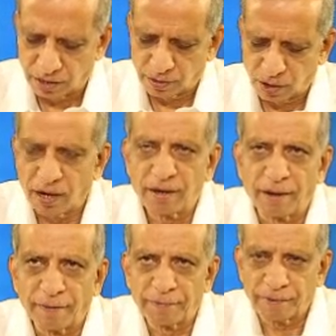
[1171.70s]
talk
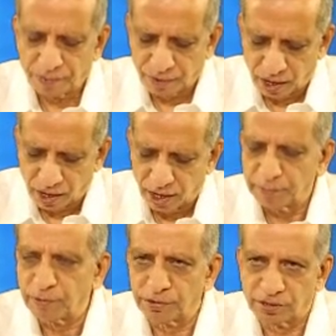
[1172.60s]
of
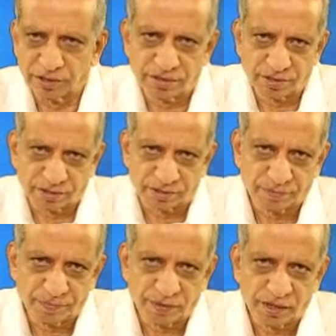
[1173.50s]
hypothesis.
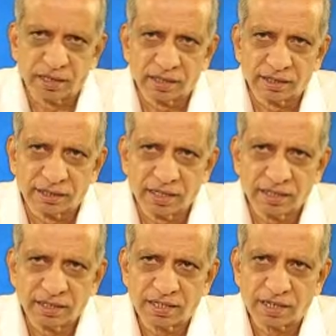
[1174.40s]

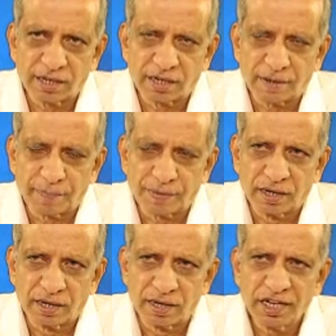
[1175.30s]
There is a
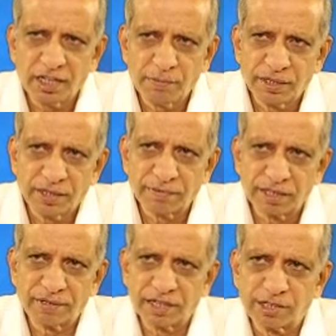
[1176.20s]
little bit of
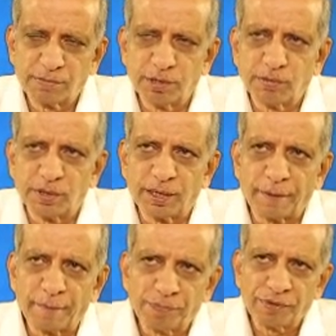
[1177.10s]
difference
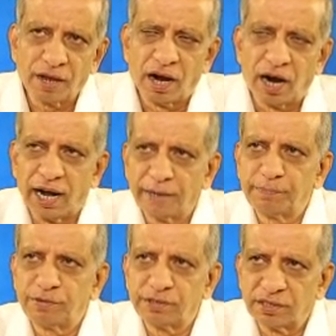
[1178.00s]
between
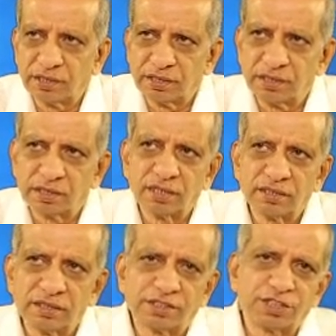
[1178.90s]
hypothesis and
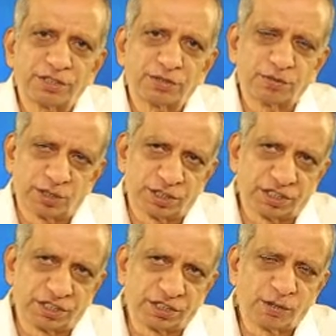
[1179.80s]
research
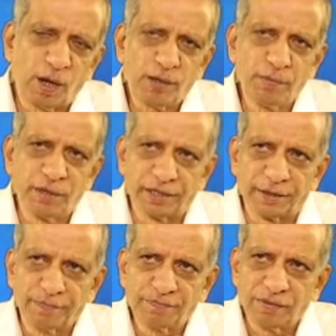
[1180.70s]
questions. Normally,